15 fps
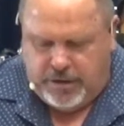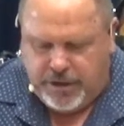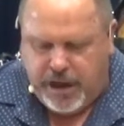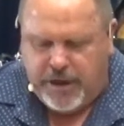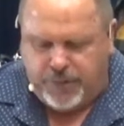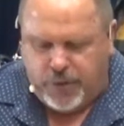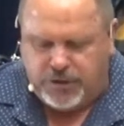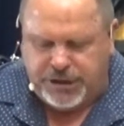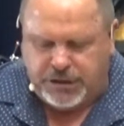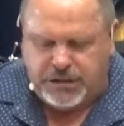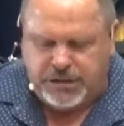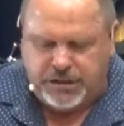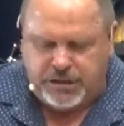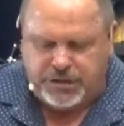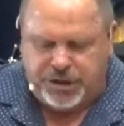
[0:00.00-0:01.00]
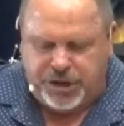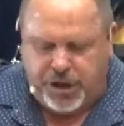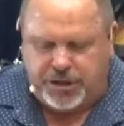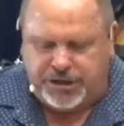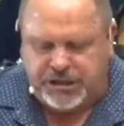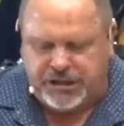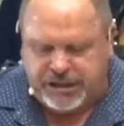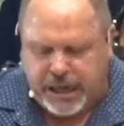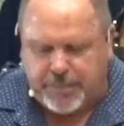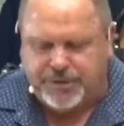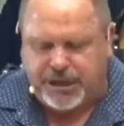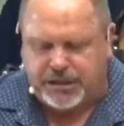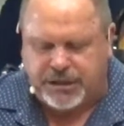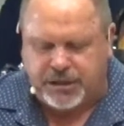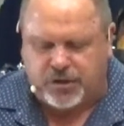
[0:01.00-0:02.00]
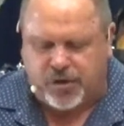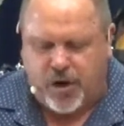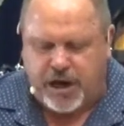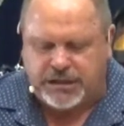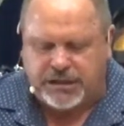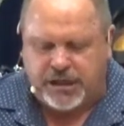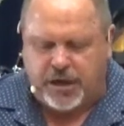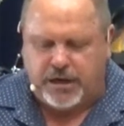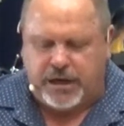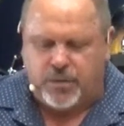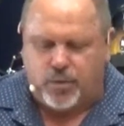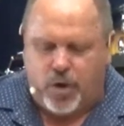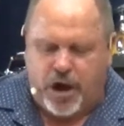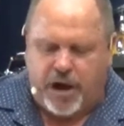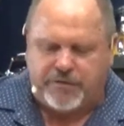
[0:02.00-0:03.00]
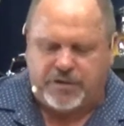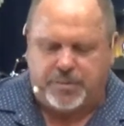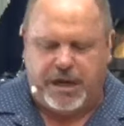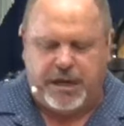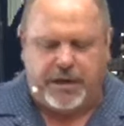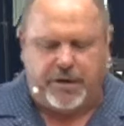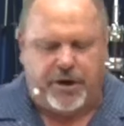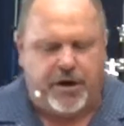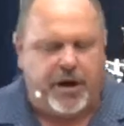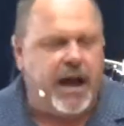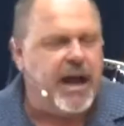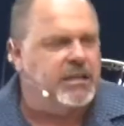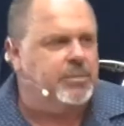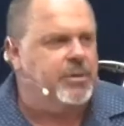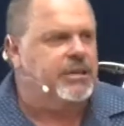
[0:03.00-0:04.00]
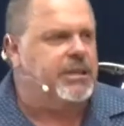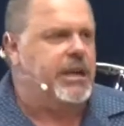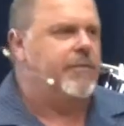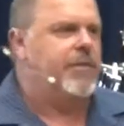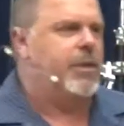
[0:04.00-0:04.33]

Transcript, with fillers: Therefore, just as the church is subject to Christ, so let wives be to their own husbands in